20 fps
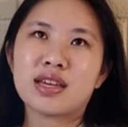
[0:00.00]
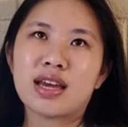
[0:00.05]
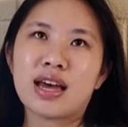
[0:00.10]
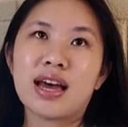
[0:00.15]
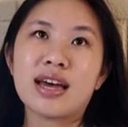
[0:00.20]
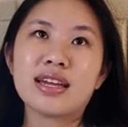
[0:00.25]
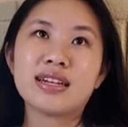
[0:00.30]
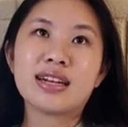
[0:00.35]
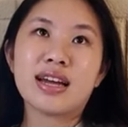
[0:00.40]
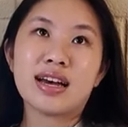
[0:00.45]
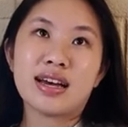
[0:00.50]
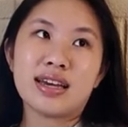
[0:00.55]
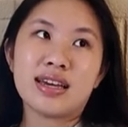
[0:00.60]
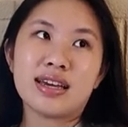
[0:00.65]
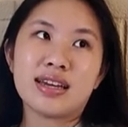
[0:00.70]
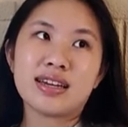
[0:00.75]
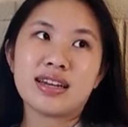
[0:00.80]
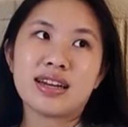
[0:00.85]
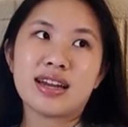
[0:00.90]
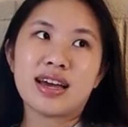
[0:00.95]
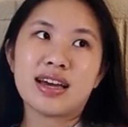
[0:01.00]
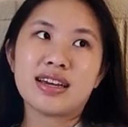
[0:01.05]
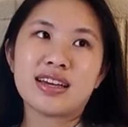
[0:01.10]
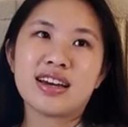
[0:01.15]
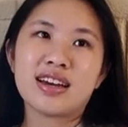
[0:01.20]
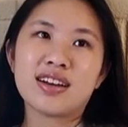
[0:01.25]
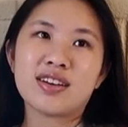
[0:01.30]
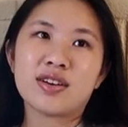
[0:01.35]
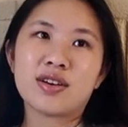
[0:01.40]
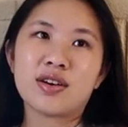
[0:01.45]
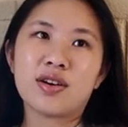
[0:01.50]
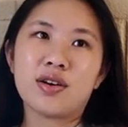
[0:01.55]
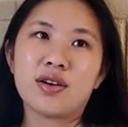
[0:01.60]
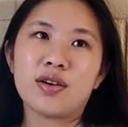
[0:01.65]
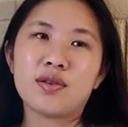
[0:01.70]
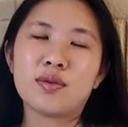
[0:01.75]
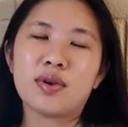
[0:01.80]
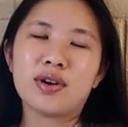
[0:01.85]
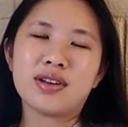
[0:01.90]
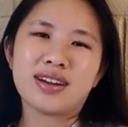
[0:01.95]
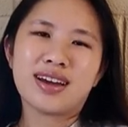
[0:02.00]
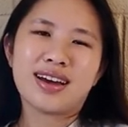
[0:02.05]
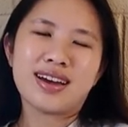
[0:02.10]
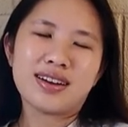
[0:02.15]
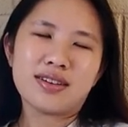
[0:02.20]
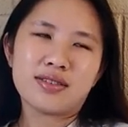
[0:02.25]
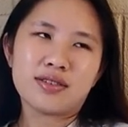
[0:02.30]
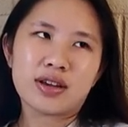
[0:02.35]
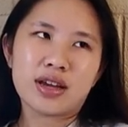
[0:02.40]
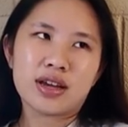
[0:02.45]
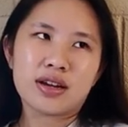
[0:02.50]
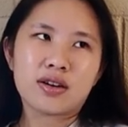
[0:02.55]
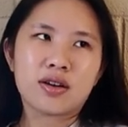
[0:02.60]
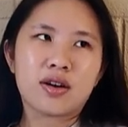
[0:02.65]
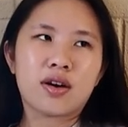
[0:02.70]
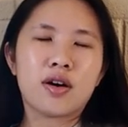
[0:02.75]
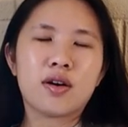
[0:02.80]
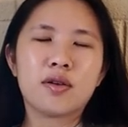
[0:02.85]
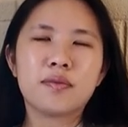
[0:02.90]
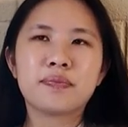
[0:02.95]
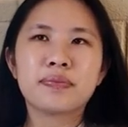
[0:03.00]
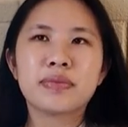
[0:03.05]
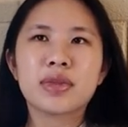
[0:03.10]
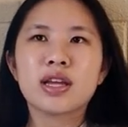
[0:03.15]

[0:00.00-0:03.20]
at night, I get a call. Well, I don't get a call.